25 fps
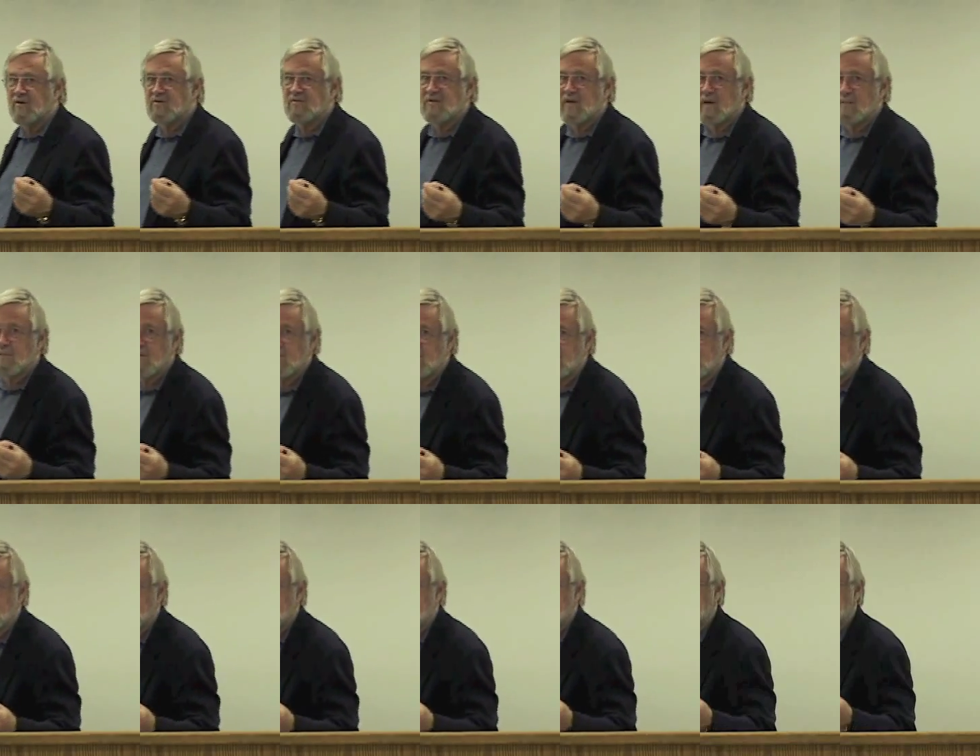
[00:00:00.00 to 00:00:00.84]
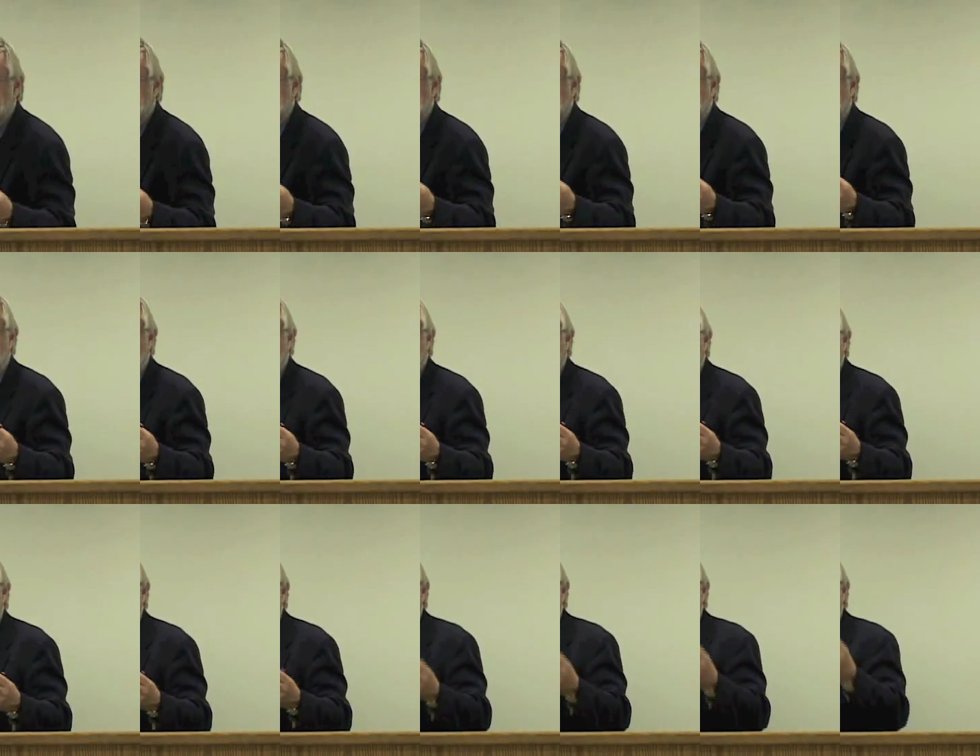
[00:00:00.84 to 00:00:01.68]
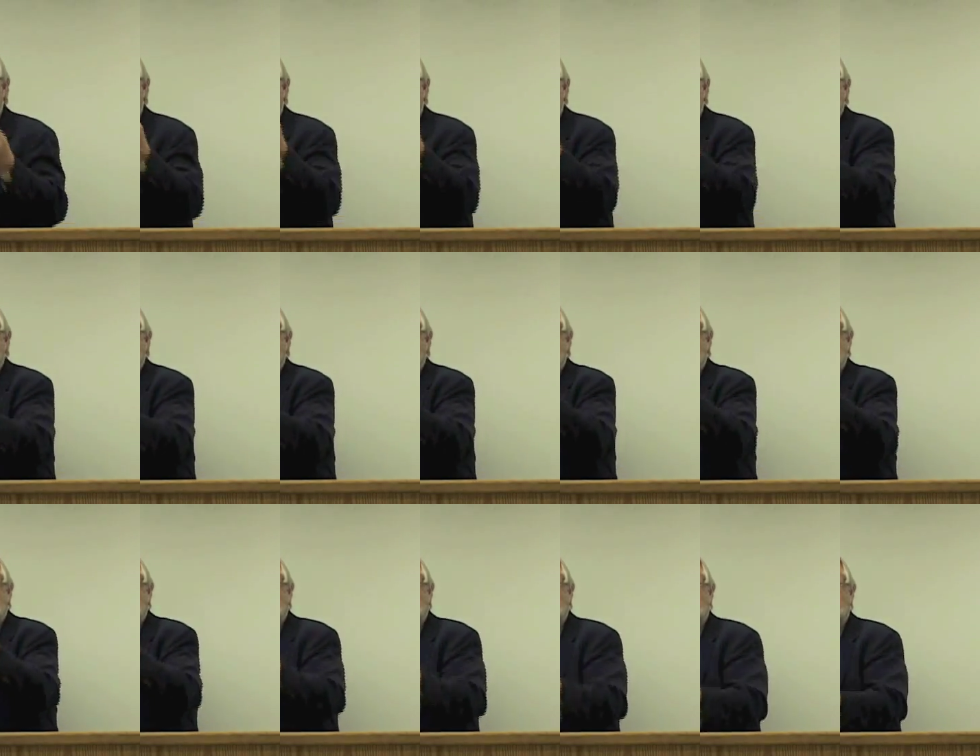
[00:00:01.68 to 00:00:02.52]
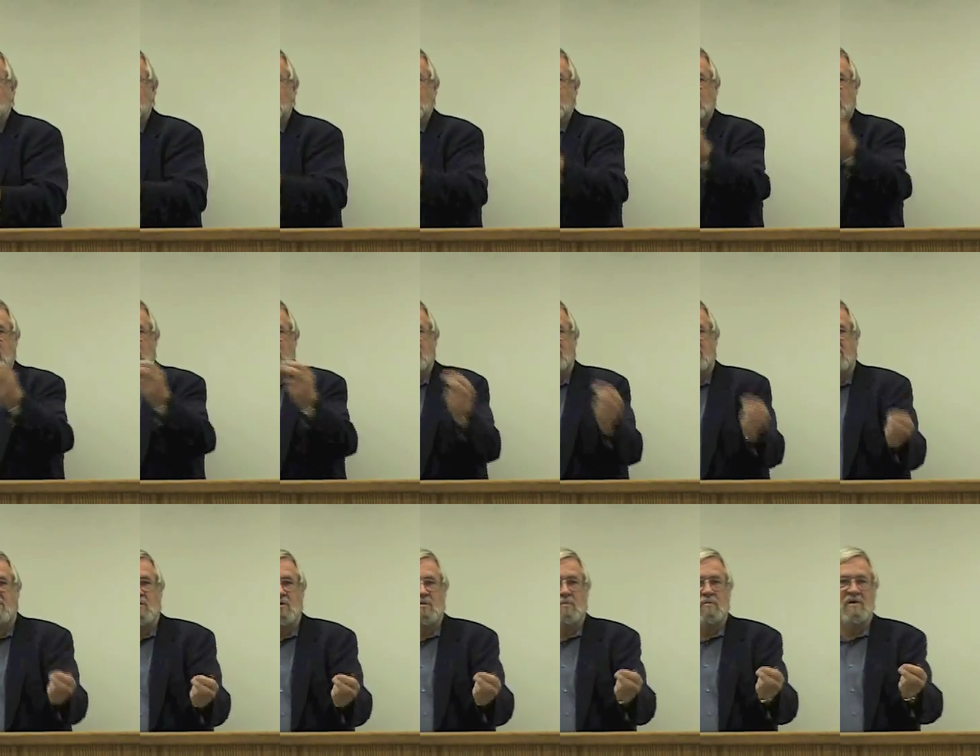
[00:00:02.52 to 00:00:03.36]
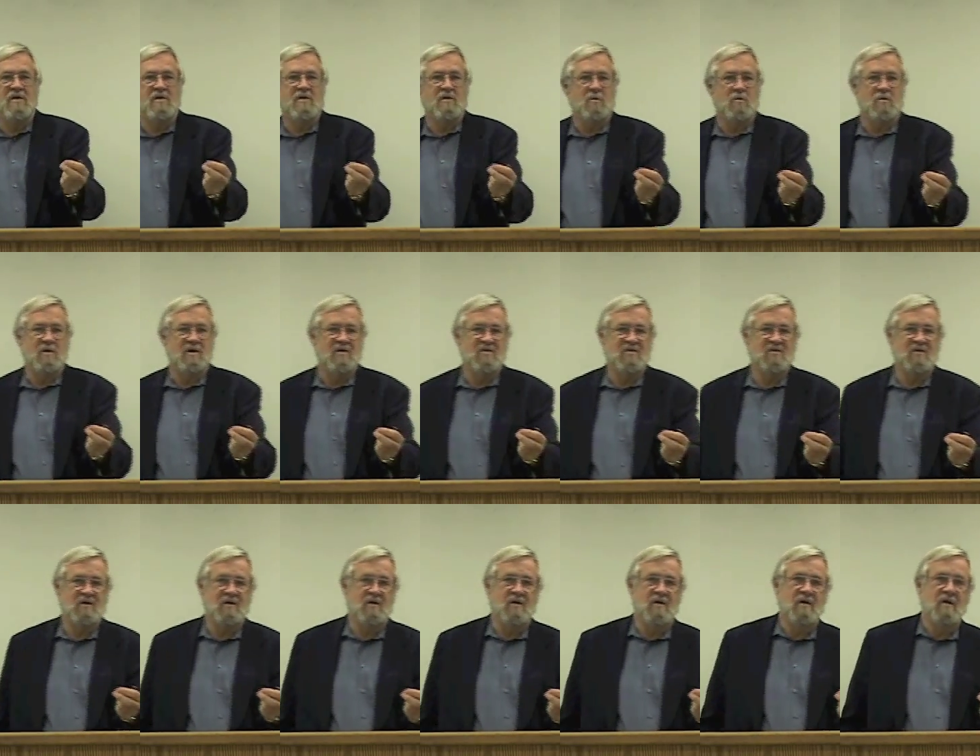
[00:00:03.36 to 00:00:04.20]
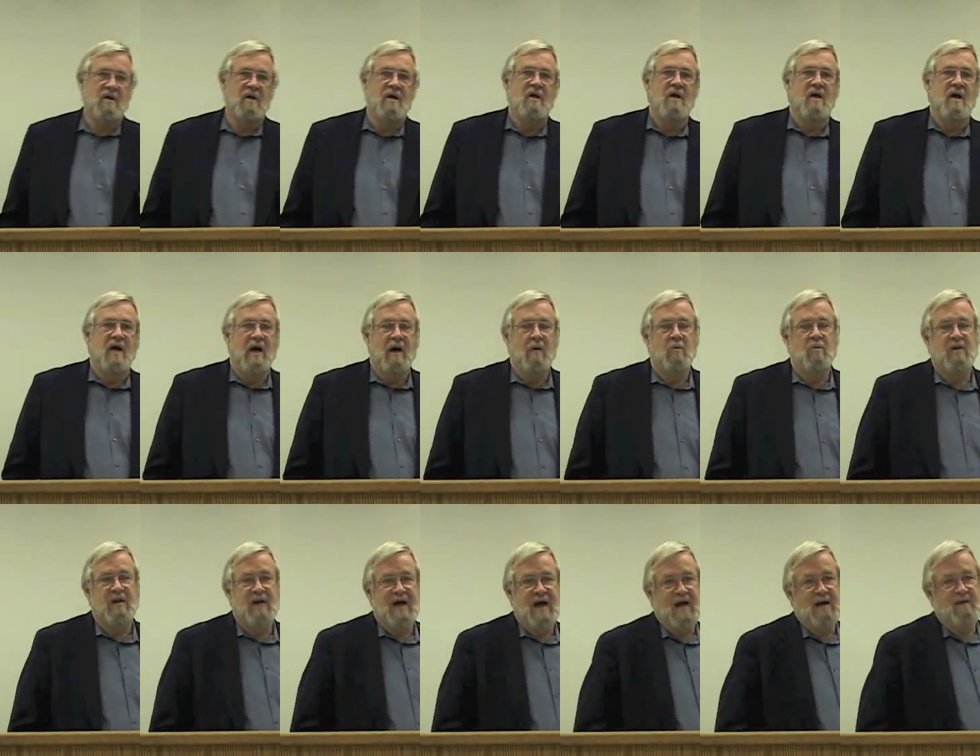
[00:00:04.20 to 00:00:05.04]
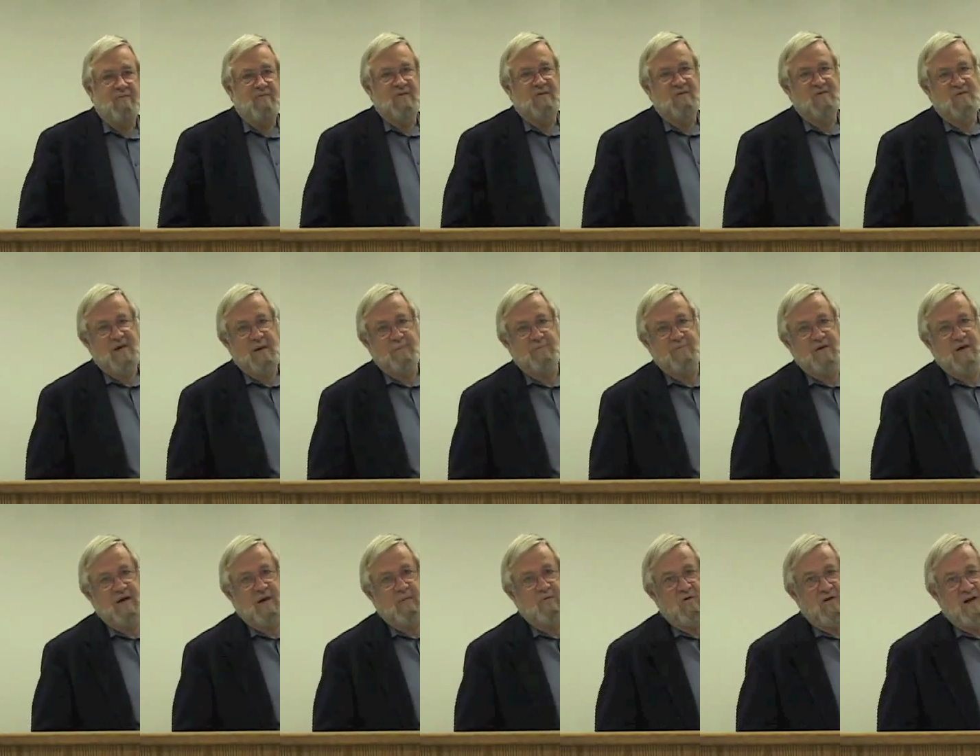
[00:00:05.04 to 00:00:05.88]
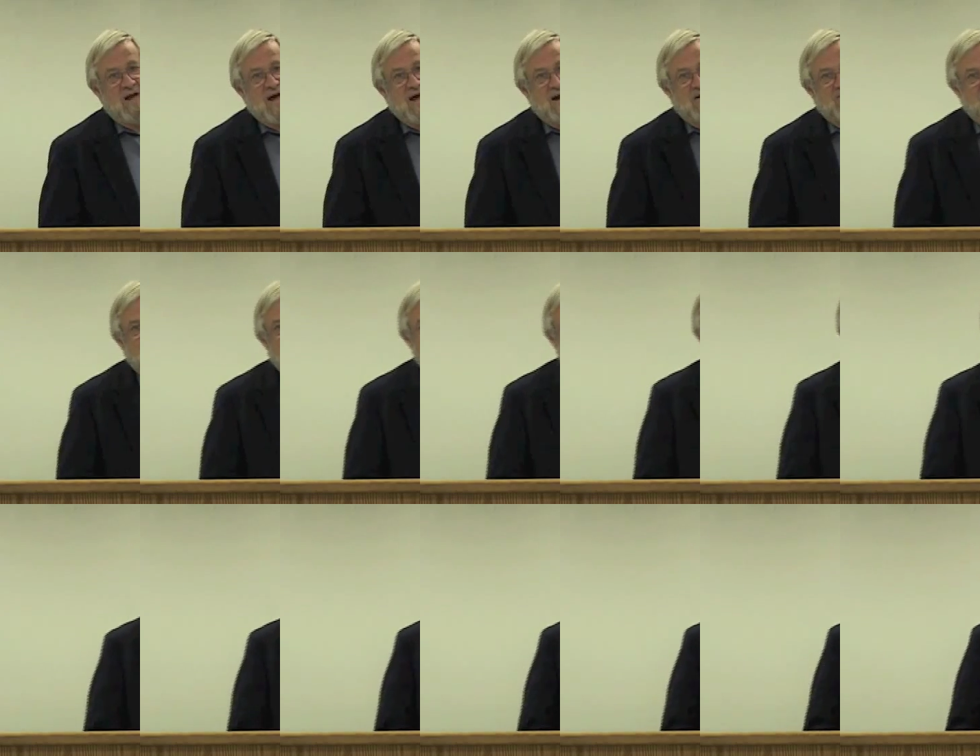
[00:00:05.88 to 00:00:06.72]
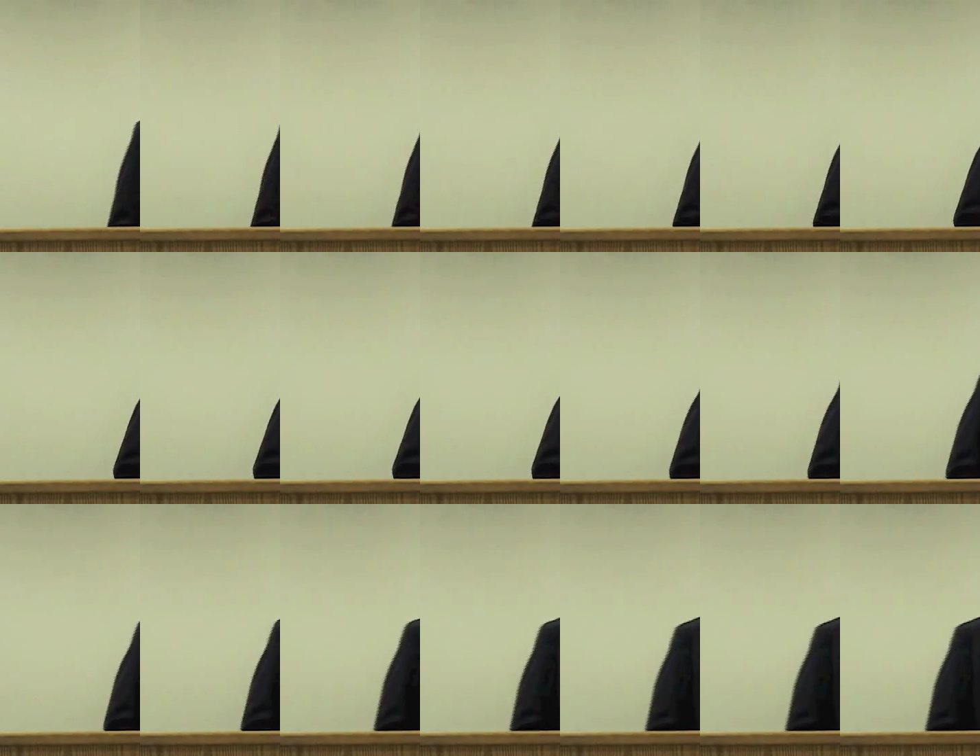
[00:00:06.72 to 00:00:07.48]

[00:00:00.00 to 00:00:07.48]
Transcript: accepted the treatment. But for his failure to inform me of the risk, I would not have accepted, I would not have consented, and therefore I would